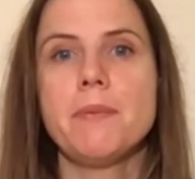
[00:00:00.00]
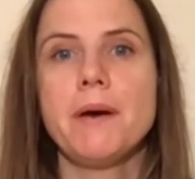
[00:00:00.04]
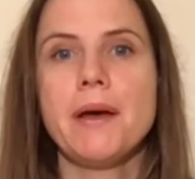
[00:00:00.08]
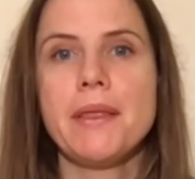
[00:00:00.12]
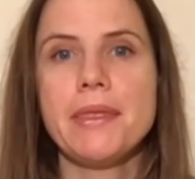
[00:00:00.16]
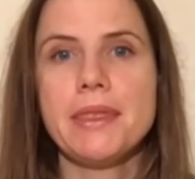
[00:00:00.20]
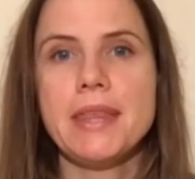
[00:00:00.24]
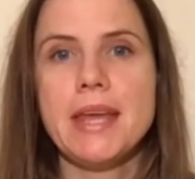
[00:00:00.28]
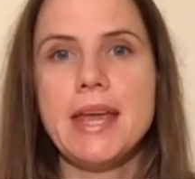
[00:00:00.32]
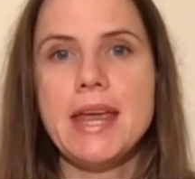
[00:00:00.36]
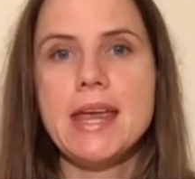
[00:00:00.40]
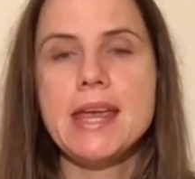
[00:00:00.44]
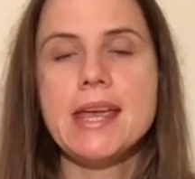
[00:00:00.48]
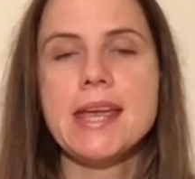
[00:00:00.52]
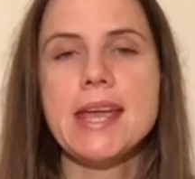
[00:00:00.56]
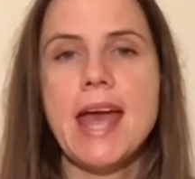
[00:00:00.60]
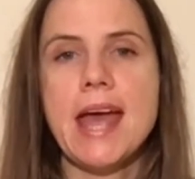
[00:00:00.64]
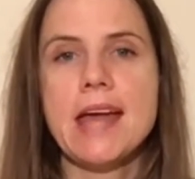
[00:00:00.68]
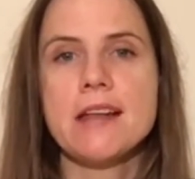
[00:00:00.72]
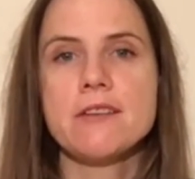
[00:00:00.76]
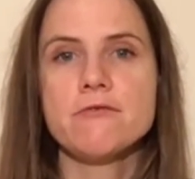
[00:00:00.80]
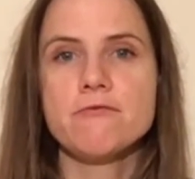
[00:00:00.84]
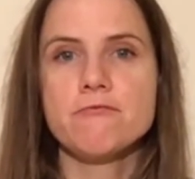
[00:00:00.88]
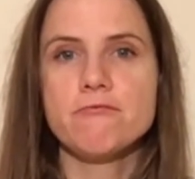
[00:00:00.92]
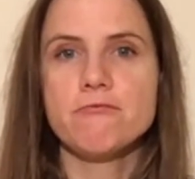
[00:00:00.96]
but they
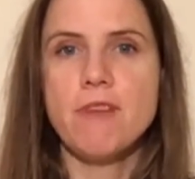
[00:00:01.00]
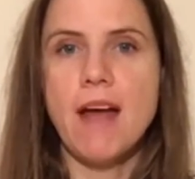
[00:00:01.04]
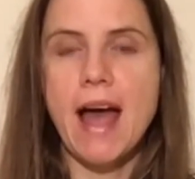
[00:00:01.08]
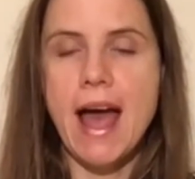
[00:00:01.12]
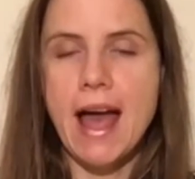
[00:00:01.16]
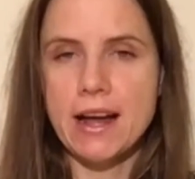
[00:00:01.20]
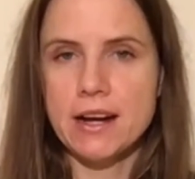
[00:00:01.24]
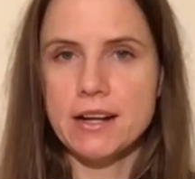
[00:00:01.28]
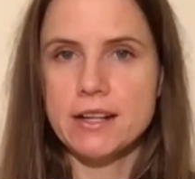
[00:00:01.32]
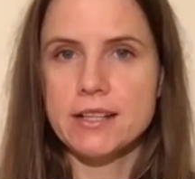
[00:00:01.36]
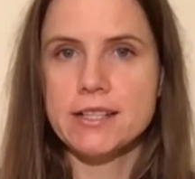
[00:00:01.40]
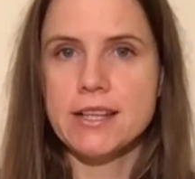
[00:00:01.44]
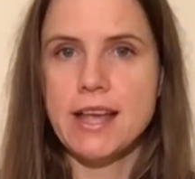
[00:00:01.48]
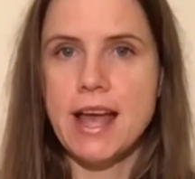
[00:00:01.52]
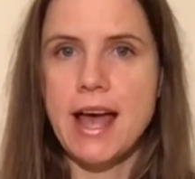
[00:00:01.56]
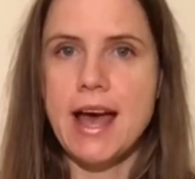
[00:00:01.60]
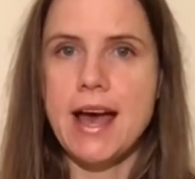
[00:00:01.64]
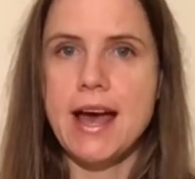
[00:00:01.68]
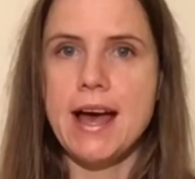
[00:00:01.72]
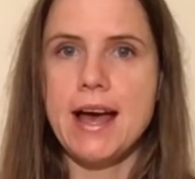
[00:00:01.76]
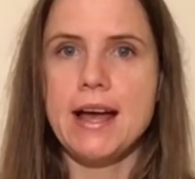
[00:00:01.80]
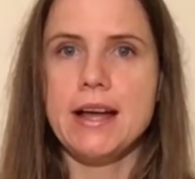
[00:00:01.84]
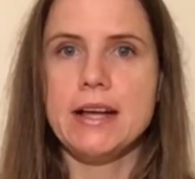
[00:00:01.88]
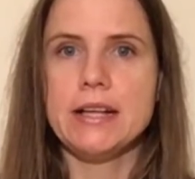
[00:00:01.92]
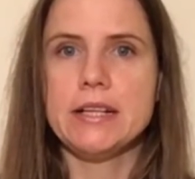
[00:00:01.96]
can act
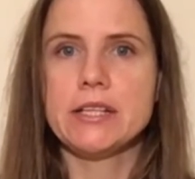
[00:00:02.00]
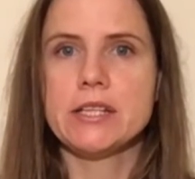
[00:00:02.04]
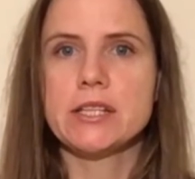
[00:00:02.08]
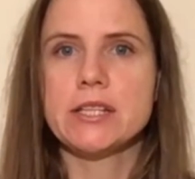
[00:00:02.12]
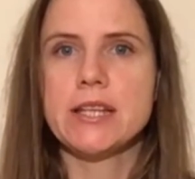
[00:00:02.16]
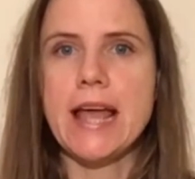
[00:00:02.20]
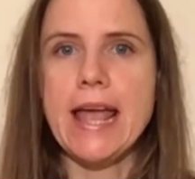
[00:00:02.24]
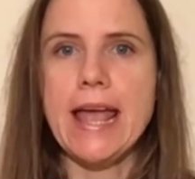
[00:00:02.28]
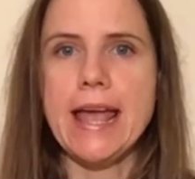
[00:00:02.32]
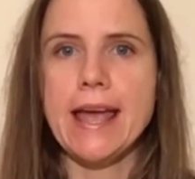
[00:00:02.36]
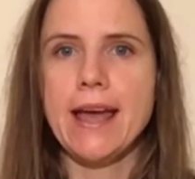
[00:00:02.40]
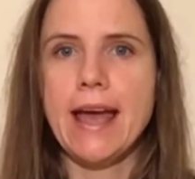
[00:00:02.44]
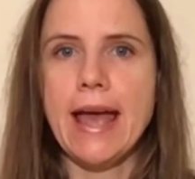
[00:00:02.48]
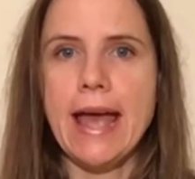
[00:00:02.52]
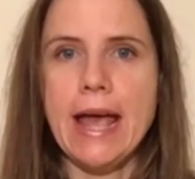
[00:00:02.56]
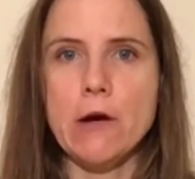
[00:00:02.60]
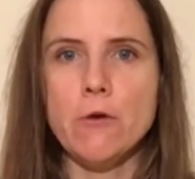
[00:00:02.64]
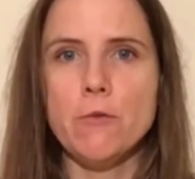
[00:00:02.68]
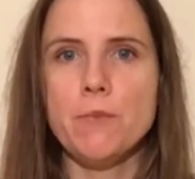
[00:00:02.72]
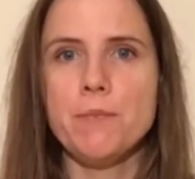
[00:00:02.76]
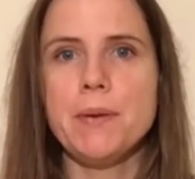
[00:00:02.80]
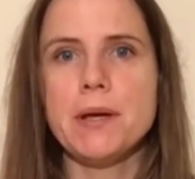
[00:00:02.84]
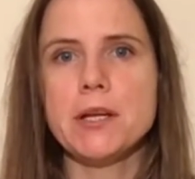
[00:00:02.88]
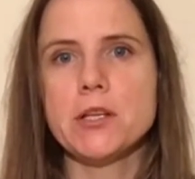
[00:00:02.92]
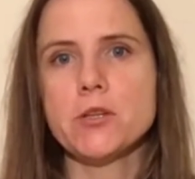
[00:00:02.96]
as
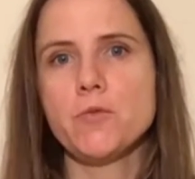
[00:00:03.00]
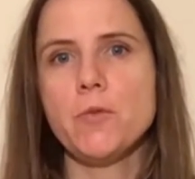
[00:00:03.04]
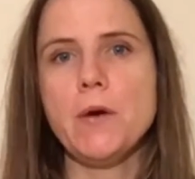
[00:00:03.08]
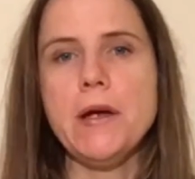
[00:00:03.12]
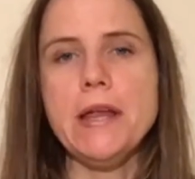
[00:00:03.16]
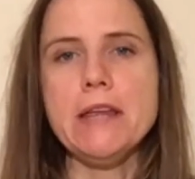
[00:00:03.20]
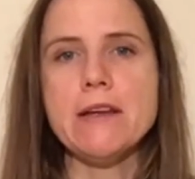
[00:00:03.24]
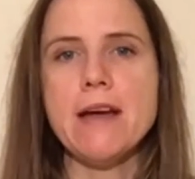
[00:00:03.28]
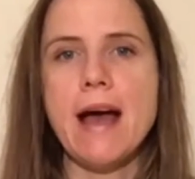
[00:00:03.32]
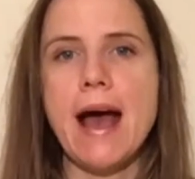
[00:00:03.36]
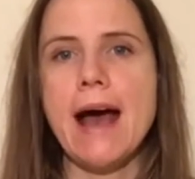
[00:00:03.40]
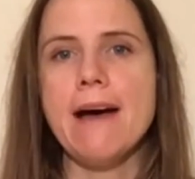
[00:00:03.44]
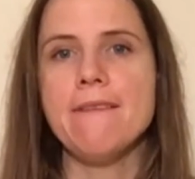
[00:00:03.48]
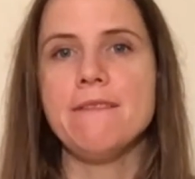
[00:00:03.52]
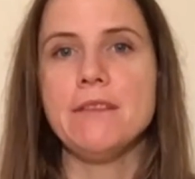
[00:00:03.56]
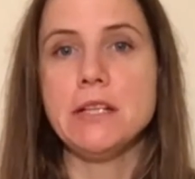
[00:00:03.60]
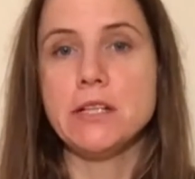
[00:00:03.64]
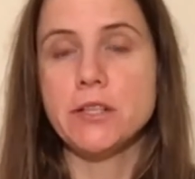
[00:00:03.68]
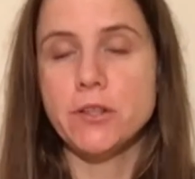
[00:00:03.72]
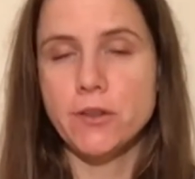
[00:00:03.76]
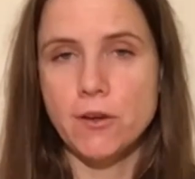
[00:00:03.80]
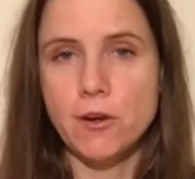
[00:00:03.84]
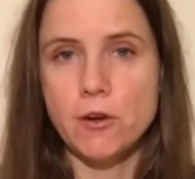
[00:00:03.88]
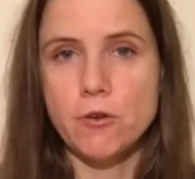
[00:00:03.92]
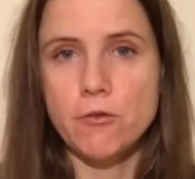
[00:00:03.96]
helpers when you have
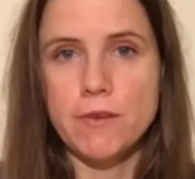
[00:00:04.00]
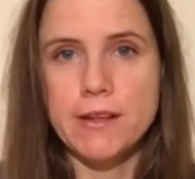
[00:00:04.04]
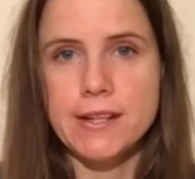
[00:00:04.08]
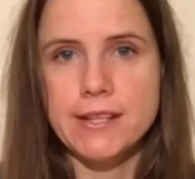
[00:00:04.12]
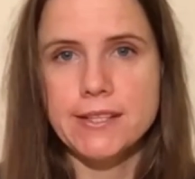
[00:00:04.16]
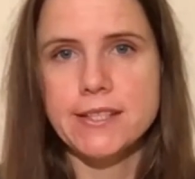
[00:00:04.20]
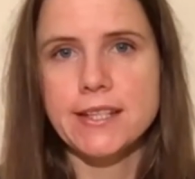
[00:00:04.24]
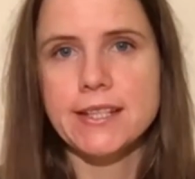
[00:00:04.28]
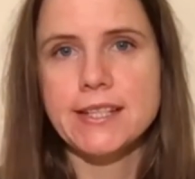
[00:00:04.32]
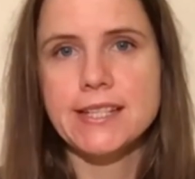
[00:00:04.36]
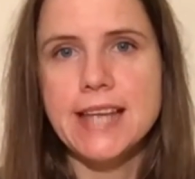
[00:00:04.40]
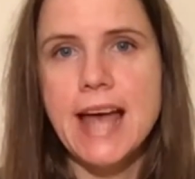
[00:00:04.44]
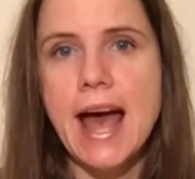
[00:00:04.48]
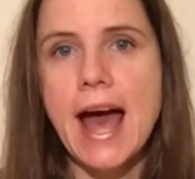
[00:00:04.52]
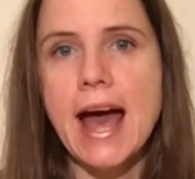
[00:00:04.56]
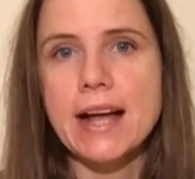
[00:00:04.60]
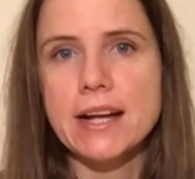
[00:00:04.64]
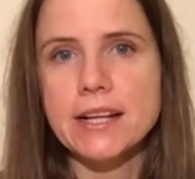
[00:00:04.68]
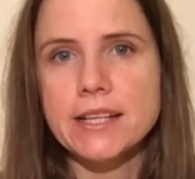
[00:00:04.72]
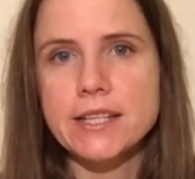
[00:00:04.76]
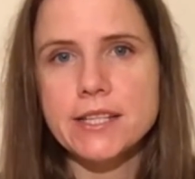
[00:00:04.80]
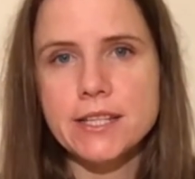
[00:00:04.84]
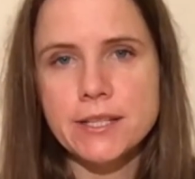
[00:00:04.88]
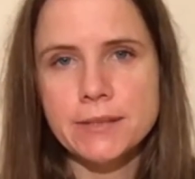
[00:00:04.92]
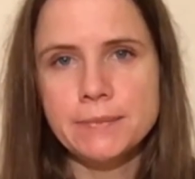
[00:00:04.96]
intolerance
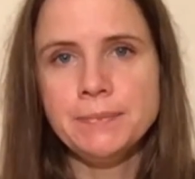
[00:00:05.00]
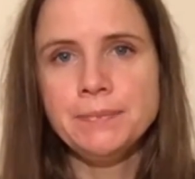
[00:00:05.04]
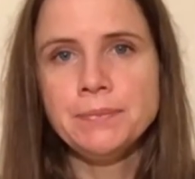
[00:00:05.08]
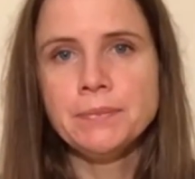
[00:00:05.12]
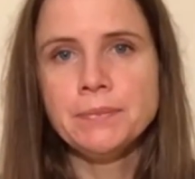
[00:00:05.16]
attacks.